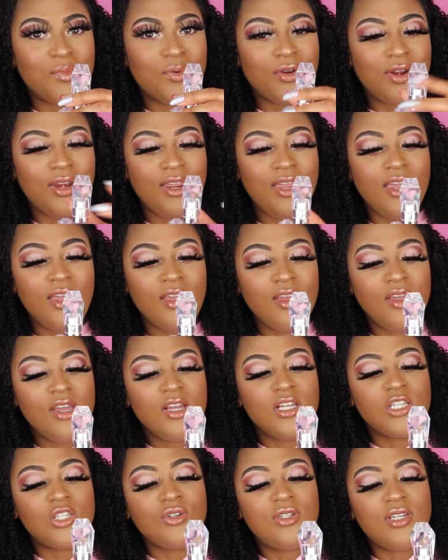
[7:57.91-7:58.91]
pretty.
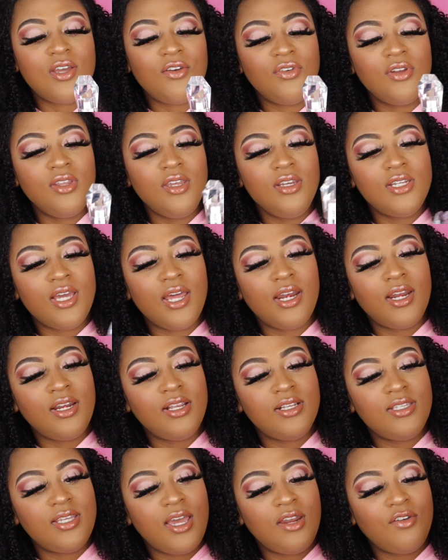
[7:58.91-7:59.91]
So definitely 10 out
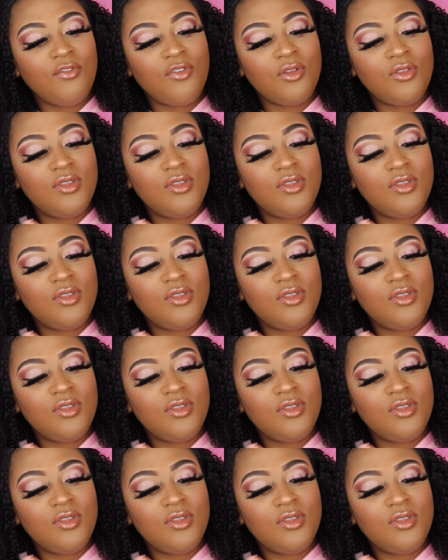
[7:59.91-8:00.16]
of 10 for